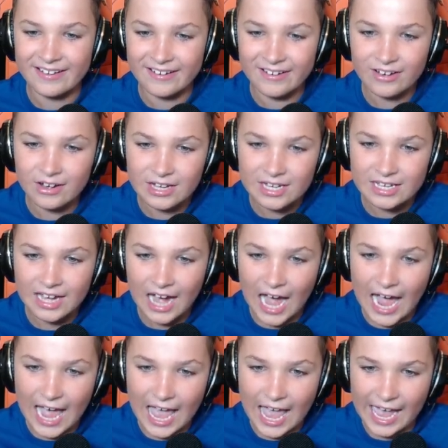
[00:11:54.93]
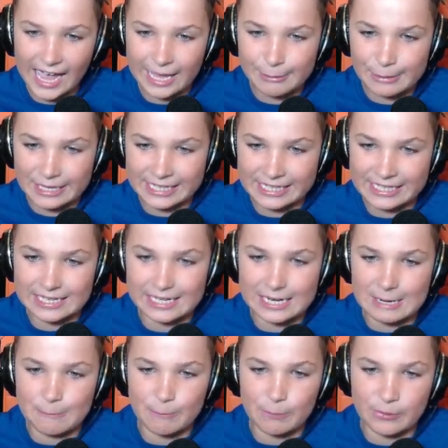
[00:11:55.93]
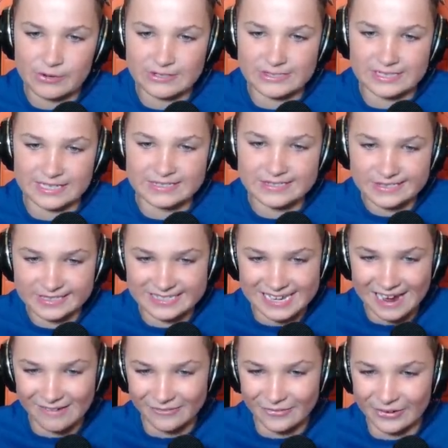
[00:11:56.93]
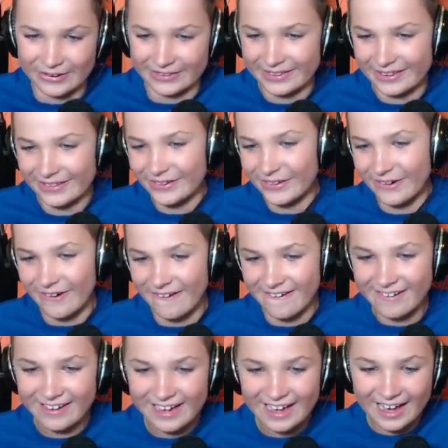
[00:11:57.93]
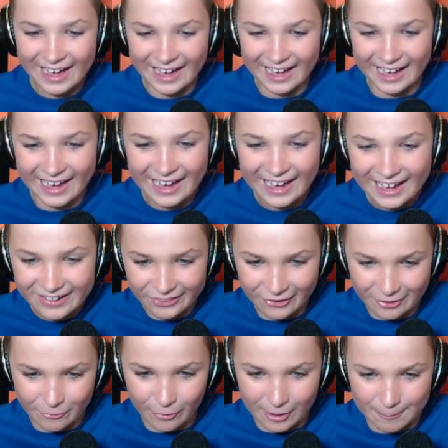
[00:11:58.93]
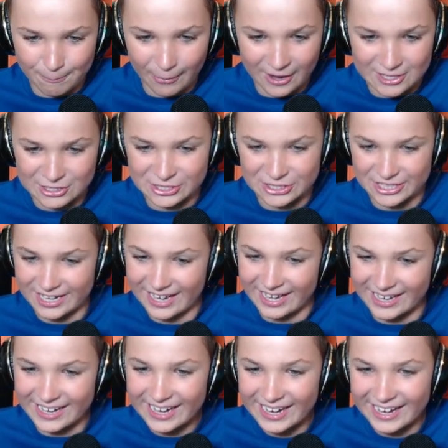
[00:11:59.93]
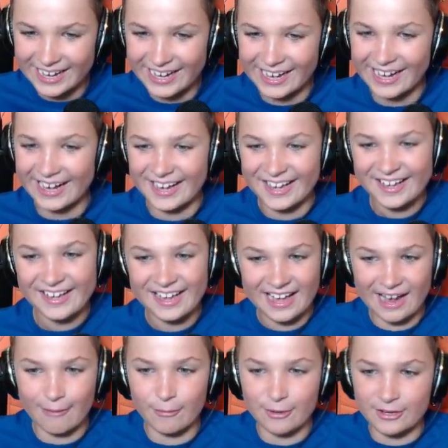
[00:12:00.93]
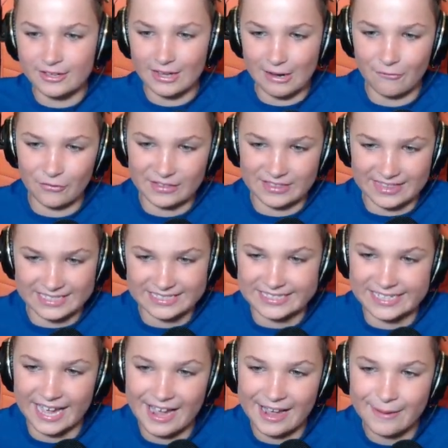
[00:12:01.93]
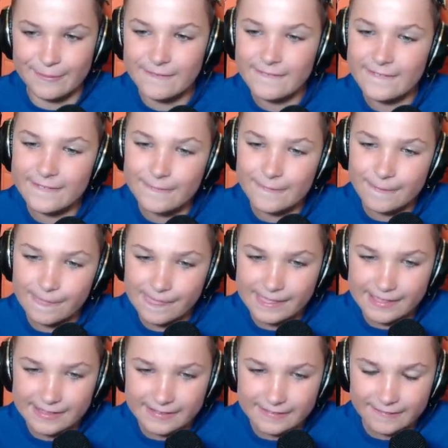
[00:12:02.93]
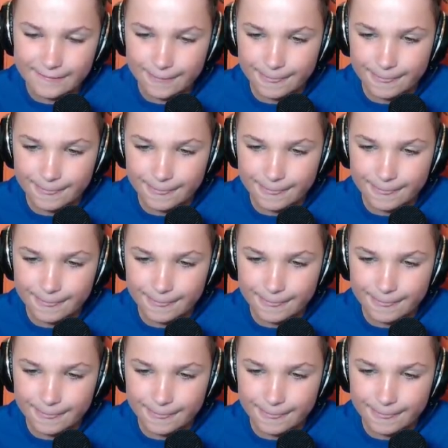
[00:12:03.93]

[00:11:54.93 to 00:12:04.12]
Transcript: Oh. Amy Kitty Princess is how I'm gonna kill her. Look, one punch. I'm in love with this game. God. Hey, let's go